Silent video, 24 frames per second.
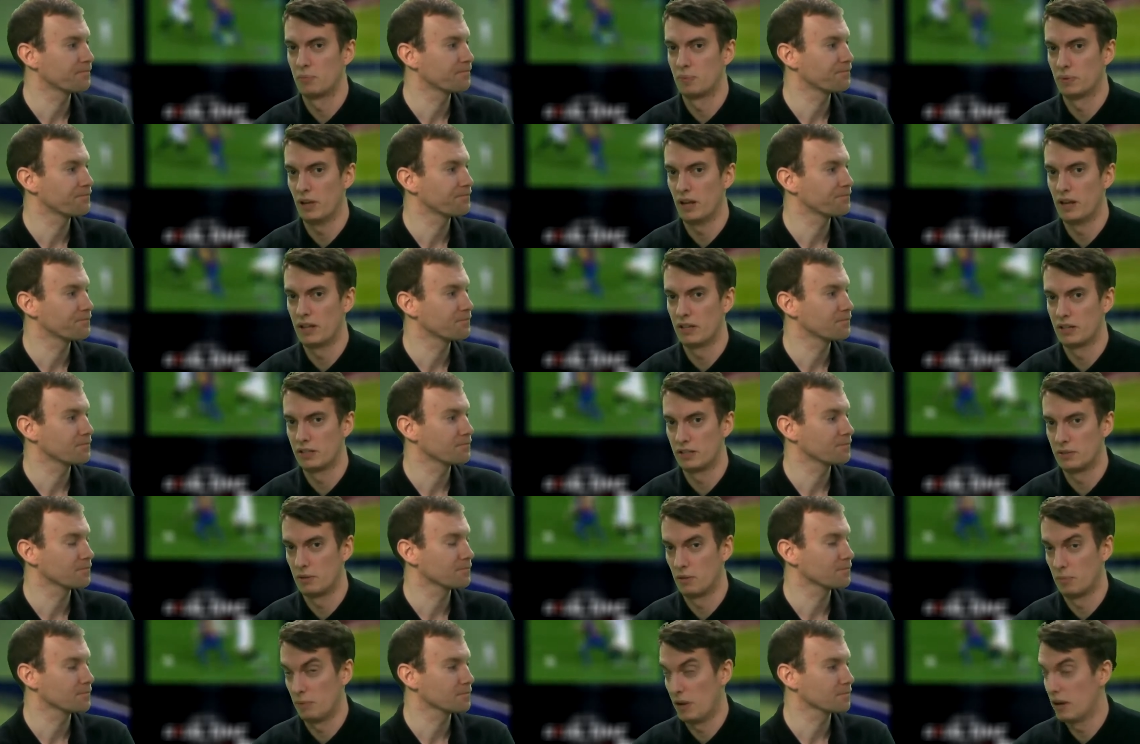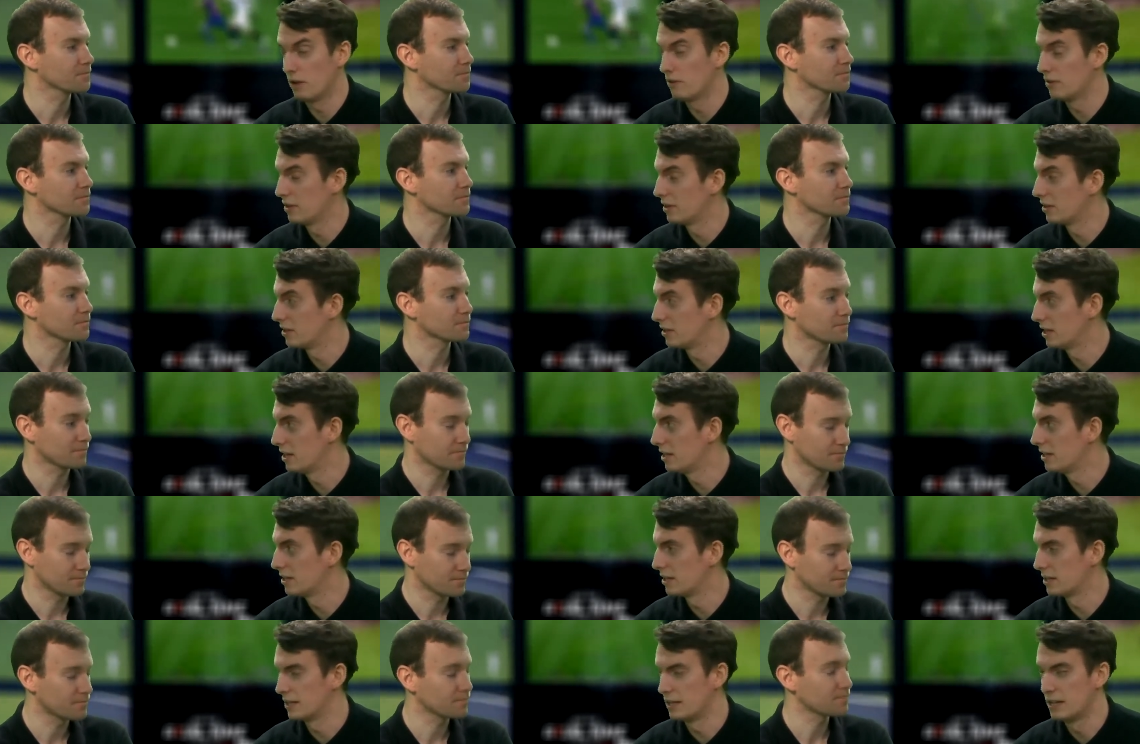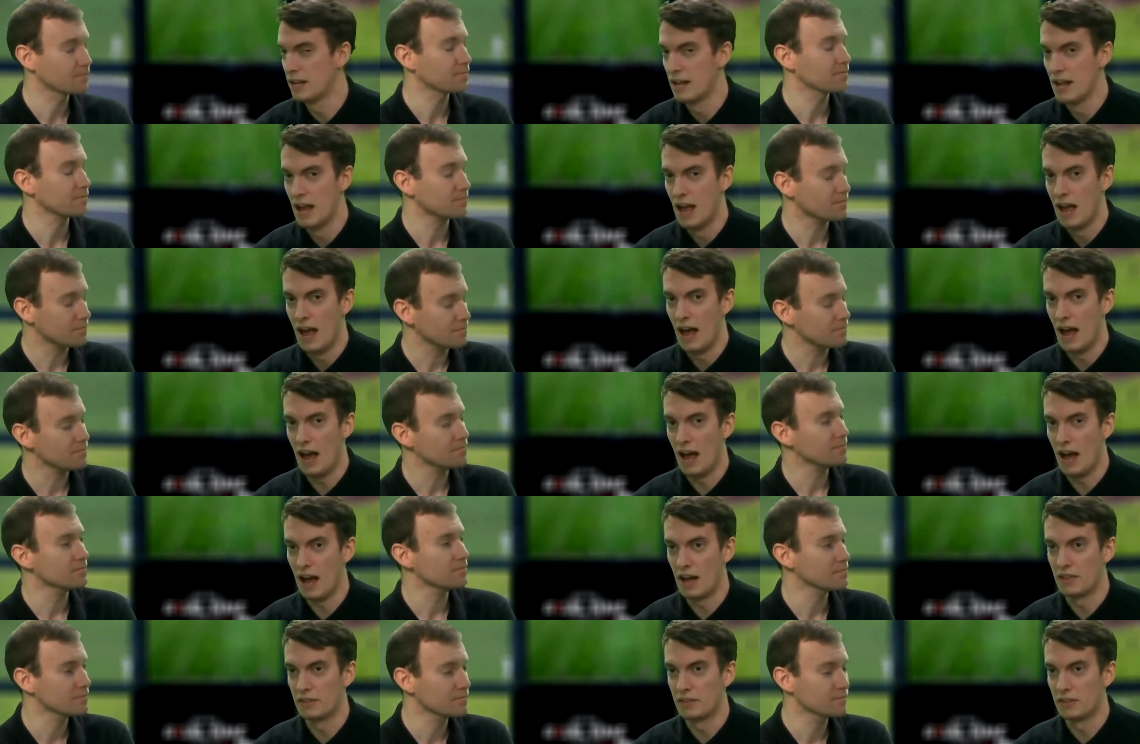Speaker 1: of play, this period of the season
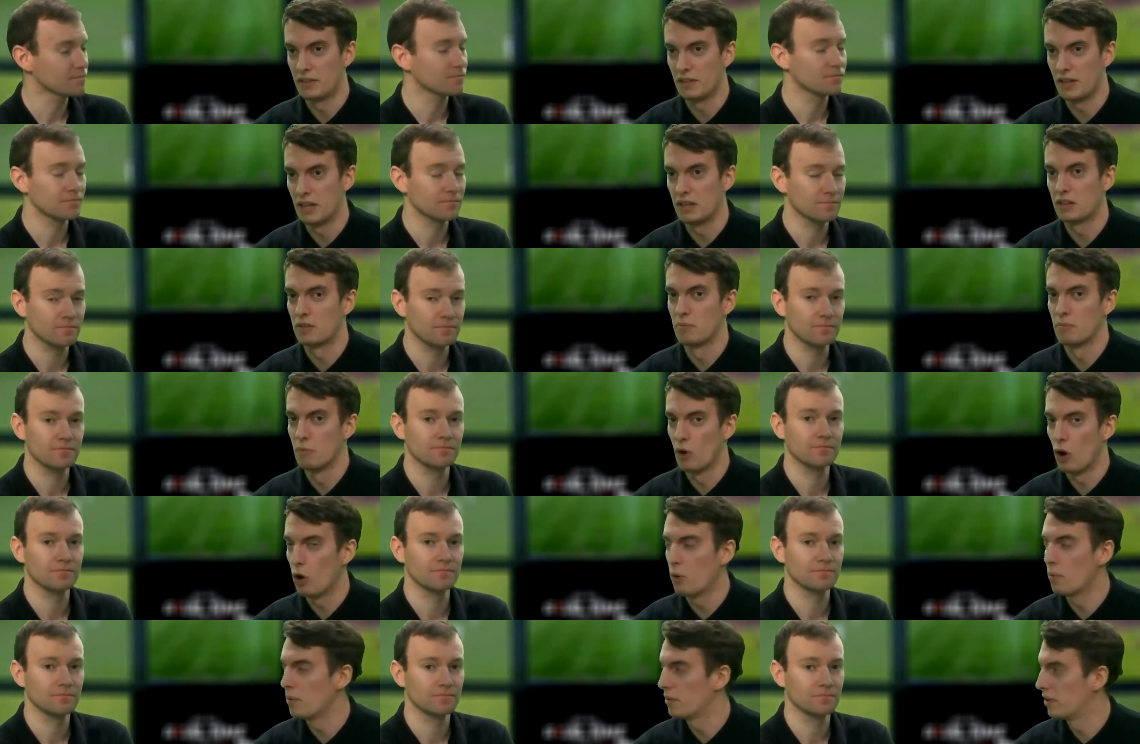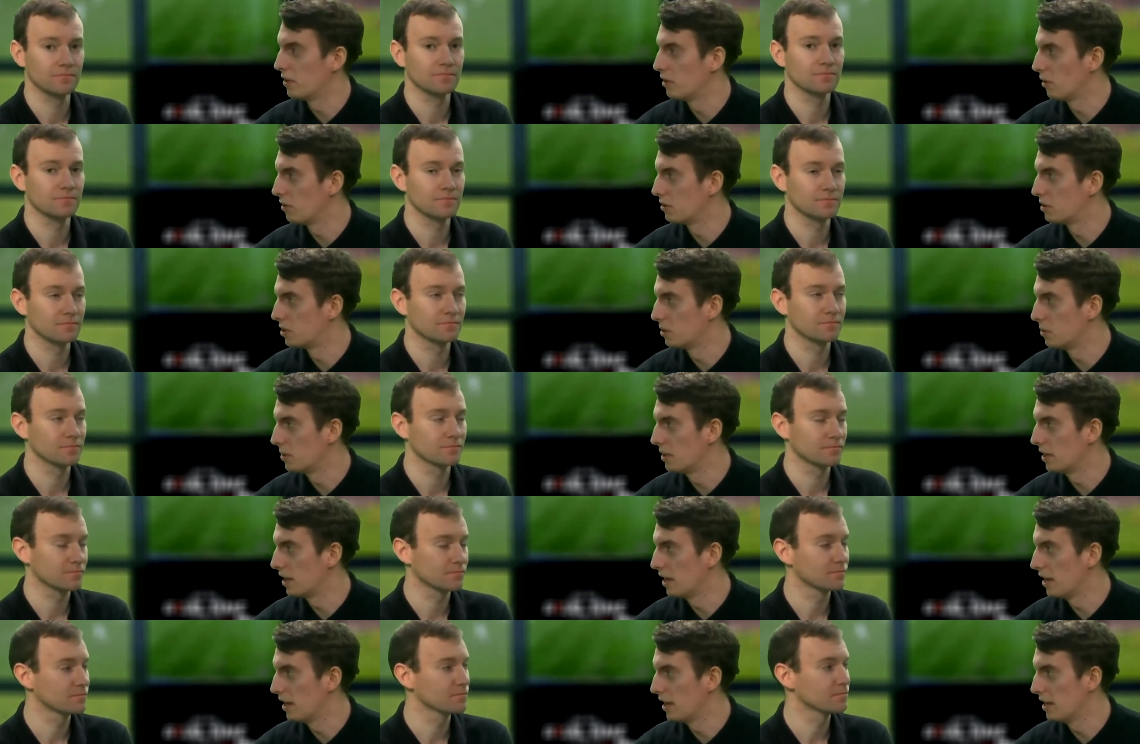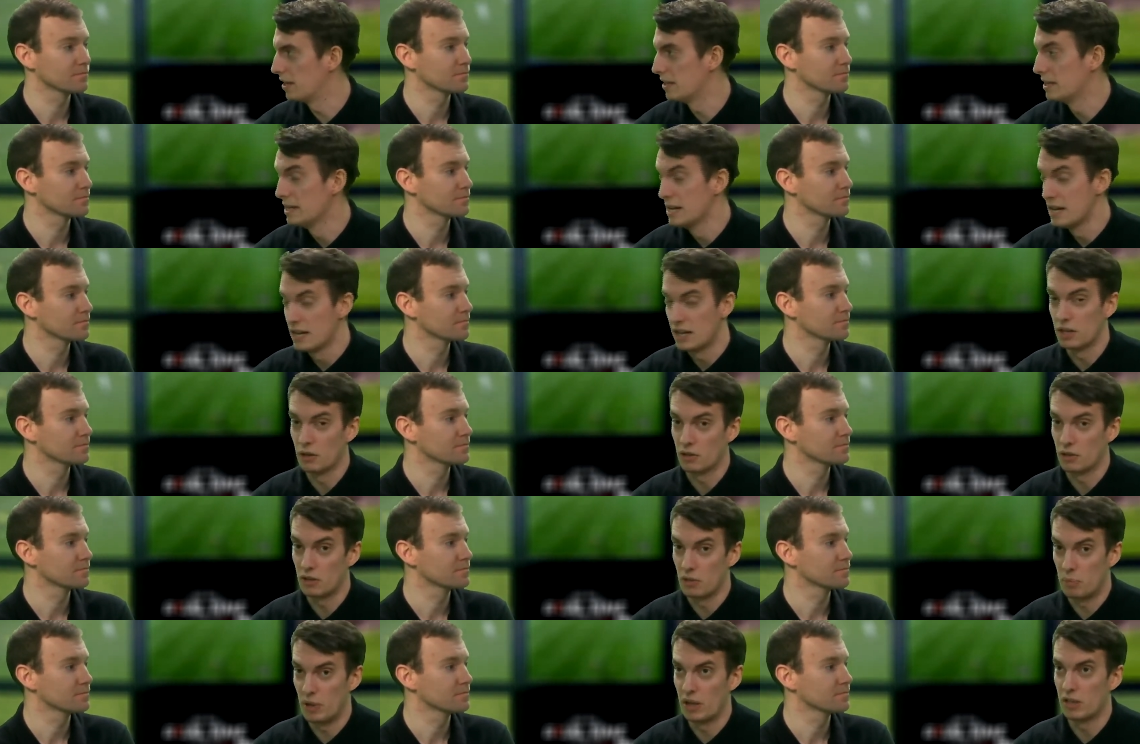and at the moment they're not doing it. And you
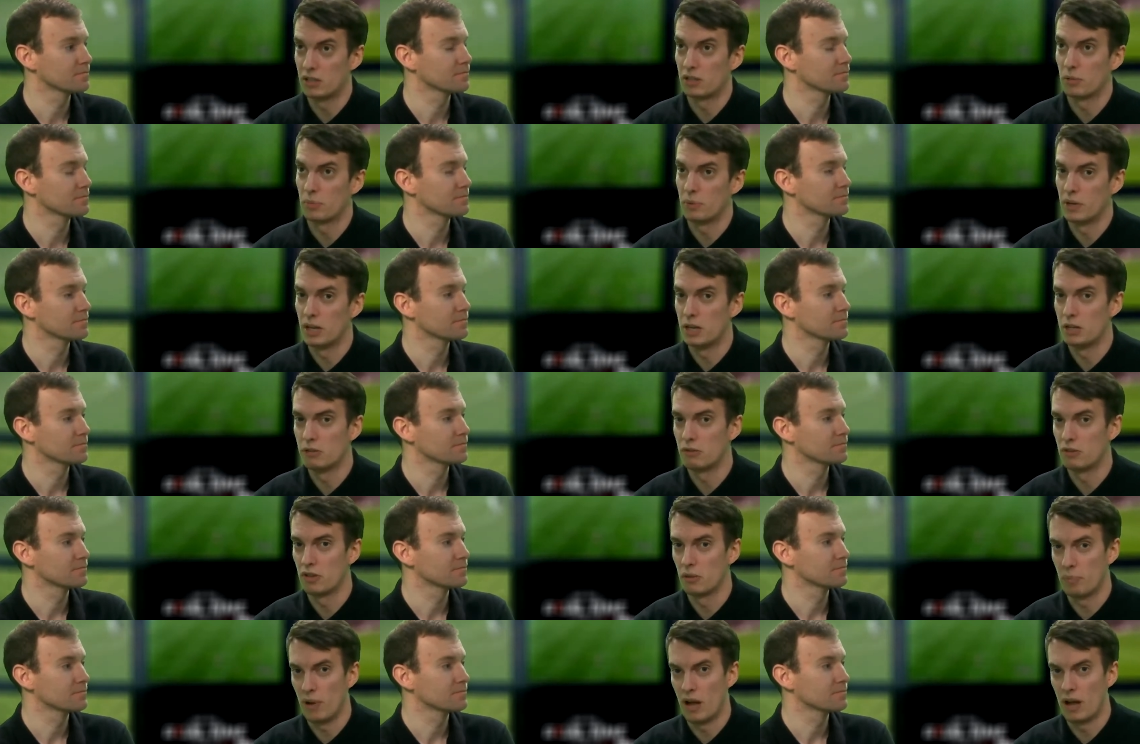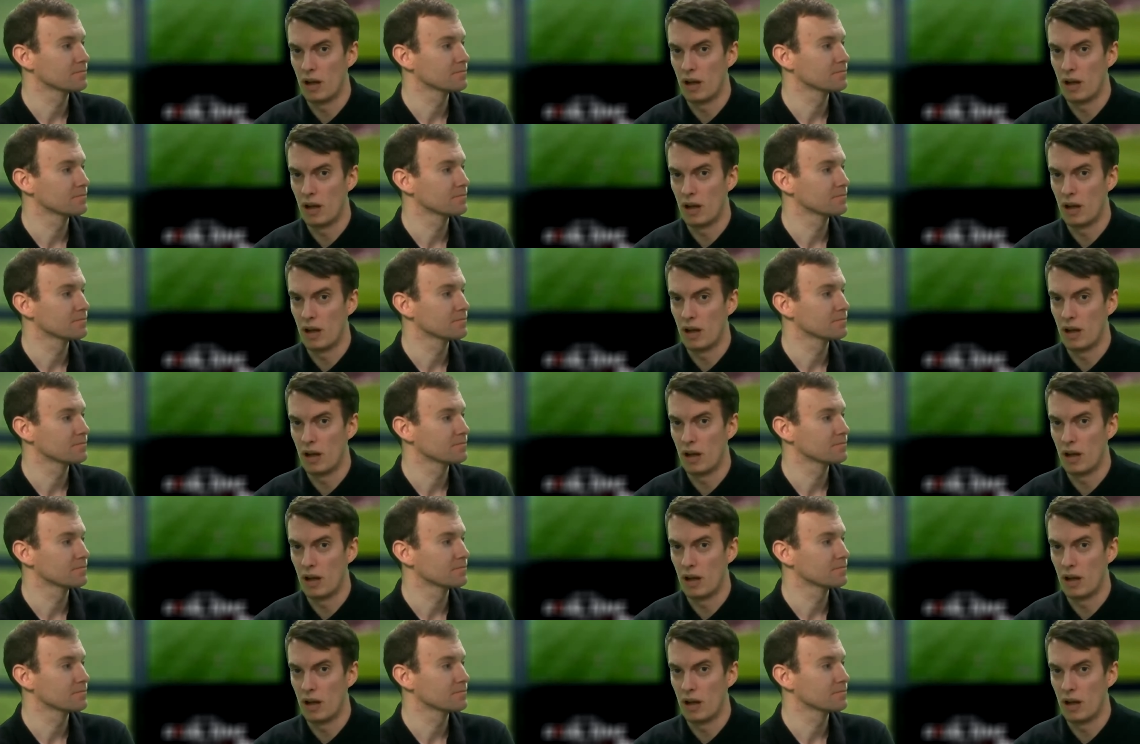know they picked up an injury at the